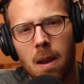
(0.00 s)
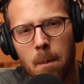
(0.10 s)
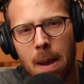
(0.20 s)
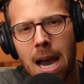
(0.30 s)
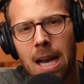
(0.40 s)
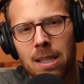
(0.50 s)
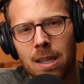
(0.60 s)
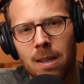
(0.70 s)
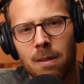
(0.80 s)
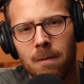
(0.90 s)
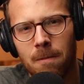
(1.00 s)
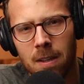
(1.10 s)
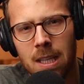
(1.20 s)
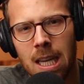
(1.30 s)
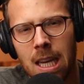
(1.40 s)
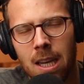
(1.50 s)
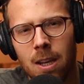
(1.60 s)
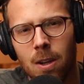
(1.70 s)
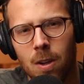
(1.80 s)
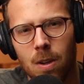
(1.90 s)
compassion
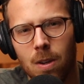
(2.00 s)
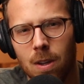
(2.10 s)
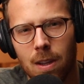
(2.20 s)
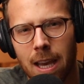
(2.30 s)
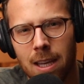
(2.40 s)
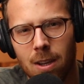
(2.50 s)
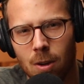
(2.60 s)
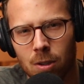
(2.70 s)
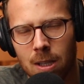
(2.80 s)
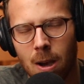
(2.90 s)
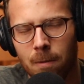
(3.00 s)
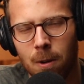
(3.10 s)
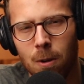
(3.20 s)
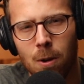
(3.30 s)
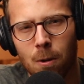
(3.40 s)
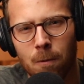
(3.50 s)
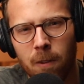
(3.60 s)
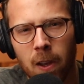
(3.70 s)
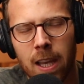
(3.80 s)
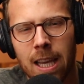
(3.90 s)
fatigue, like yourself, you're
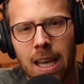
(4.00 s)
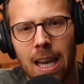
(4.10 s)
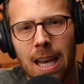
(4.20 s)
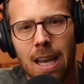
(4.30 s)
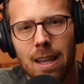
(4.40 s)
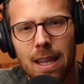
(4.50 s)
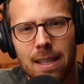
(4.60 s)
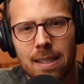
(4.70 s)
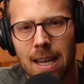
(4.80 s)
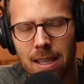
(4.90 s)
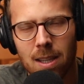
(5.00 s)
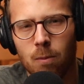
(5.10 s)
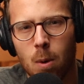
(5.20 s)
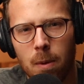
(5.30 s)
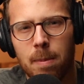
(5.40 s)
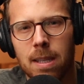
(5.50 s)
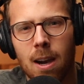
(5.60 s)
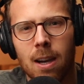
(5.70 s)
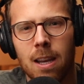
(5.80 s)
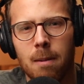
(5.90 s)
feeling this sense of what we've been
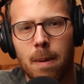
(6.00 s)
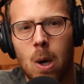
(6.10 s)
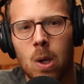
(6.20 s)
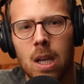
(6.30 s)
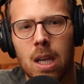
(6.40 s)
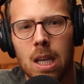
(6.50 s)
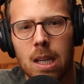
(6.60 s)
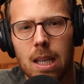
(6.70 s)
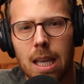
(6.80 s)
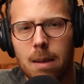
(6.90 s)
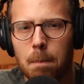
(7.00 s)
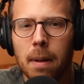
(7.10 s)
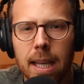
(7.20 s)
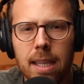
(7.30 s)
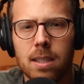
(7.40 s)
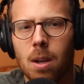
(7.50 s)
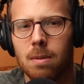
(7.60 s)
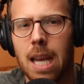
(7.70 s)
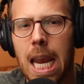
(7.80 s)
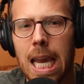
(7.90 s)
talking about, like, please
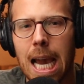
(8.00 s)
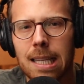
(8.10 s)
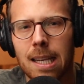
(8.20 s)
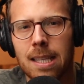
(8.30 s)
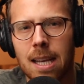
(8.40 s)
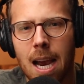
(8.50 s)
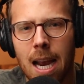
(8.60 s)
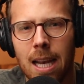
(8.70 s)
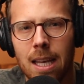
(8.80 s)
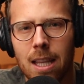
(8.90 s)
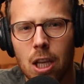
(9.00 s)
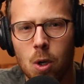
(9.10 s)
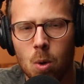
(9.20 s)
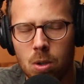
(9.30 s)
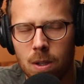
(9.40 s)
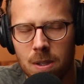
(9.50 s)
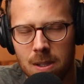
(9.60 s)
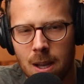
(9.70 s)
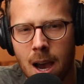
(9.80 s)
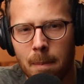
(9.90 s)
don't take it as a sign that you should
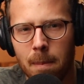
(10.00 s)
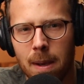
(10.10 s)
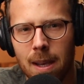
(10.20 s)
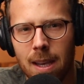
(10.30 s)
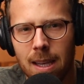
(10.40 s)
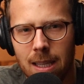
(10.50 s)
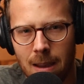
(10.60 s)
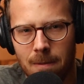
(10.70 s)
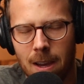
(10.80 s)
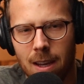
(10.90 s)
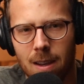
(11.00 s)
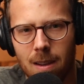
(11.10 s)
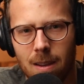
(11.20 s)
stop giving.